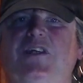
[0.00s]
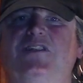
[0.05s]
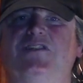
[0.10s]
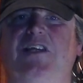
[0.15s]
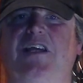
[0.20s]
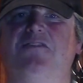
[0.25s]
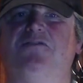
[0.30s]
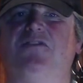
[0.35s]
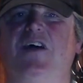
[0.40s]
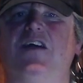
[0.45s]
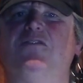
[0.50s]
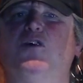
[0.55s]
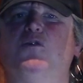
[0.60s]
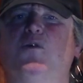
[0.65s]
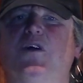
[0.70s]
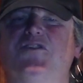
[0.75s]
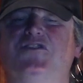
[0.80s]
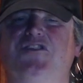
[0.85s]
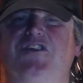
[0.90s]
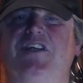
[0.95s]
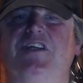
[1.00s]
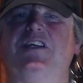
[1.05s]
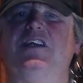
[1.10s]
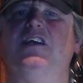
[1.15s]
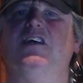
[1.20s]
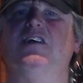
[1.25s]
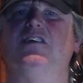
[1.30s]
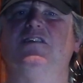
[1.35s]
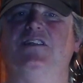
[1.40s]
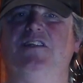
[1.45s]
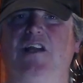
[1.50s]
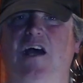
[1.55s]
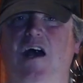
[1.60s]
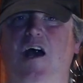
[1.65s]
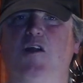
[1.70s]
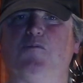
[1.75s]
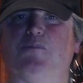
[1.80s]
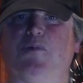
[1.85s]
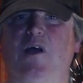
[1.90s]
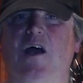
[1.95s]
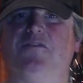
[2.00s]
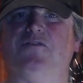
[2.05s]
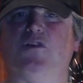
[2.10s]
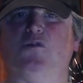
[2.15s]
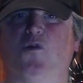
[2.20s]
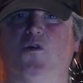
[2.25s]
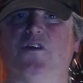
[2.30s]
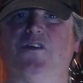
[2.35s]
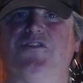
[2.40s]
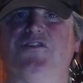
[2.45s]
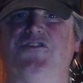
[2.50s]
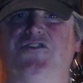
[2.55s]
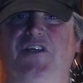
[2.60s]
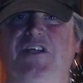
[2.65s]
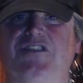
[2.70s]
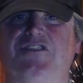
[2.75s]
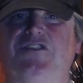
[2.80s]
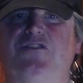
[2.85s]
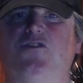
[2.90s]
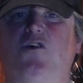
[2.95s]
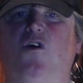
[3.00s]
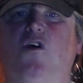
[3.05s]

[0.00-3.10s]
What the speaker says: is a 501c nonprofit organization.